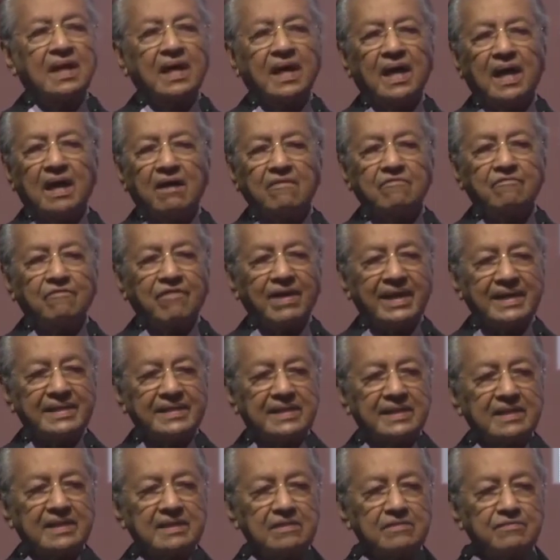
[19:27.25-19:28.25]
are
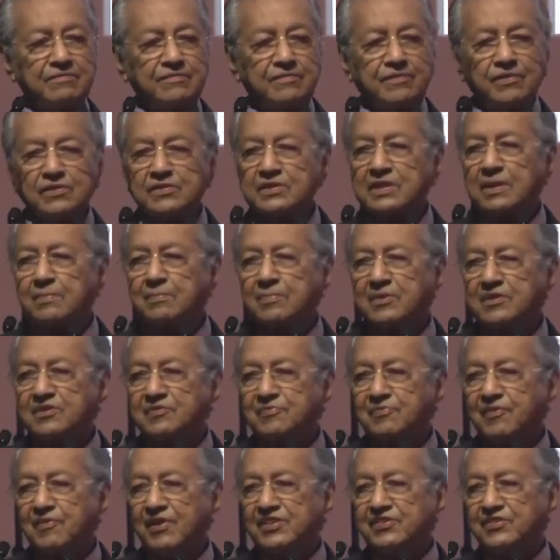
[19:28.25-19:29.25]
vital for the
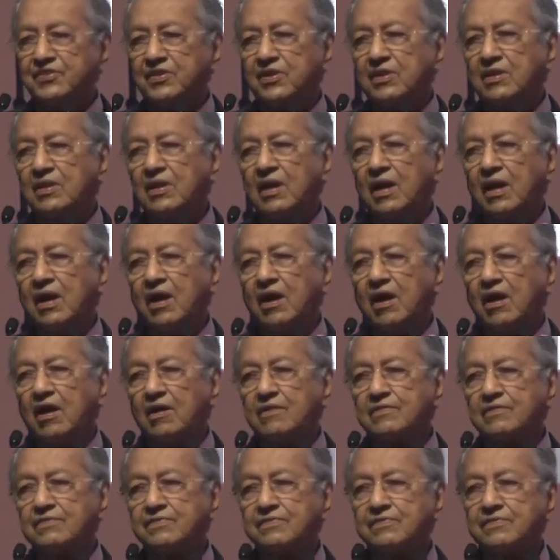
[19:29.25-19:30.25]
profession
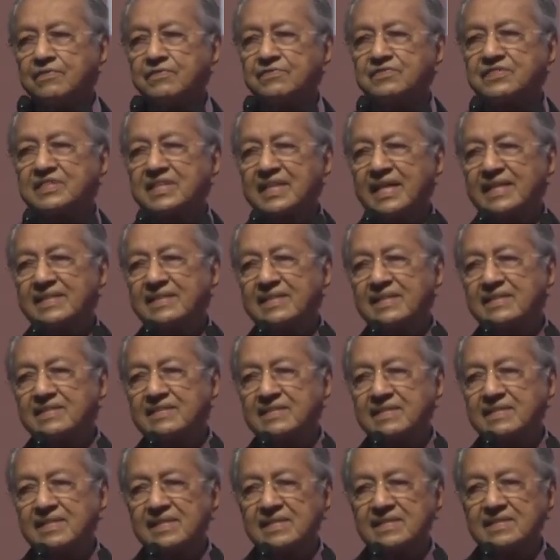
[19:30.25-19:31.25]
of
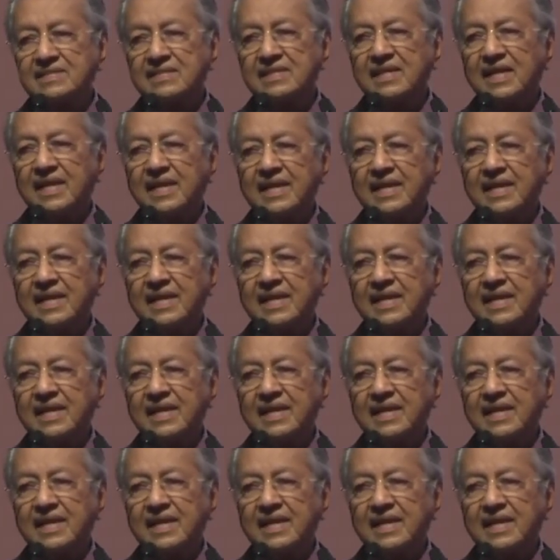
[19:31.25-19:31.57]
statistics,